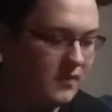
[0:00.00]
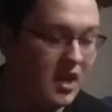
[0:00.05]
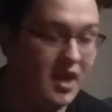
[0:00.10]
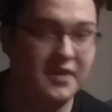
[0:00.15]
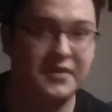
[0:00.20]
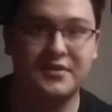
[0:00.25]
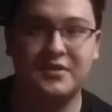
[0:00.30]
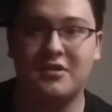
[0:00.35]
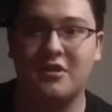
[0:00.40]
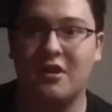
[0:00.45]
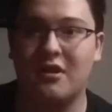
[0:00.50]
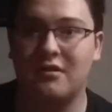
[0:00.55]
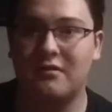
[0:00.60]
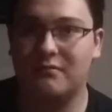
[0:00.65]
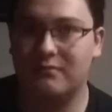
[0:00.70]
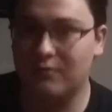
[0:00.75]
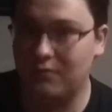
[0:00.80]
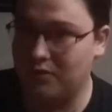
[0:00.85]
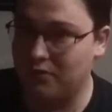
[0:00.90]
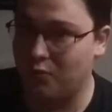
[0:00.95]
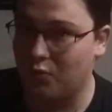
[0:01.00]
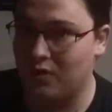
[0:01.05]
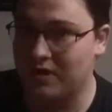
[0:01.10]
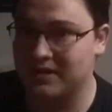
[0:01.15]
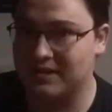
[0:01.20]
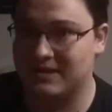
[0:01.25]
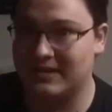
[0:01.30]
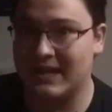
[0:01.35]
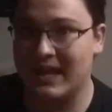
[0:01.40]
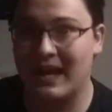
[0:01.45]
I'll start with
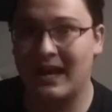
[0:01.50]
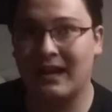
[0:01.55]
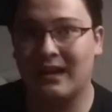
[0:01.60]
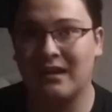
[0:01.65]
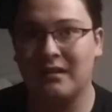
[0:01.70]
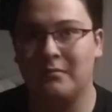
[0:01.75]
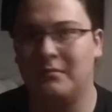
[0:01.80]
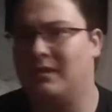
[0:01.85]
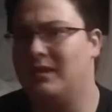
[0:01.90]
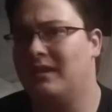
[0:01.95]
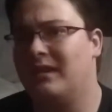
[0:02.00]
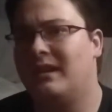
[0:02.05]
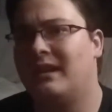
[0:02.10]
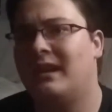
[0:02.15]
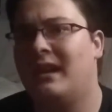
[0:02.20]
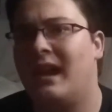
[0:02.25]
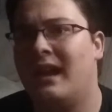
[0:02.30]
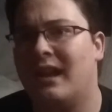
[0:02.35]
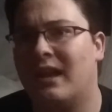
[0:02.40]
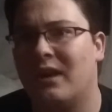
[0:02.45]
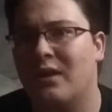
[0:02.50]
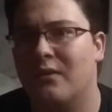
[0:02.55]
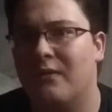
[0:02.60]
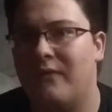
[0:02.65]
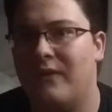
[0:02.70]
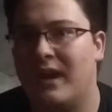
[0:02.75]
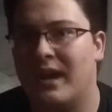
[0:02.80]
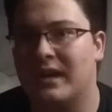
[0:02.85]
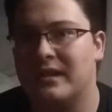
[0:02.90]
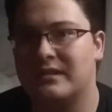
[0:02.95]
one stack. I'm going to kind of go
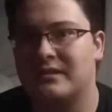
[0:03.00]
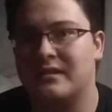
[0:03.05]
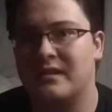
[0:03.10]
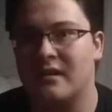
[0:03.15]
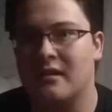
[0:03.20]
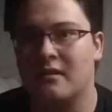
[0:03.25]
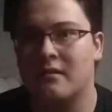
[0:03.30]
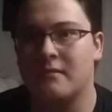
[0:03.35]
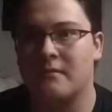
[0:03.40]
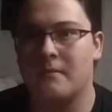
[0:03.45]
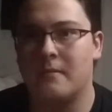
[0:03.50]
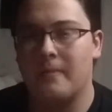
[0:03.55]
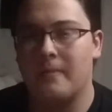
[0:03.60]
fast here.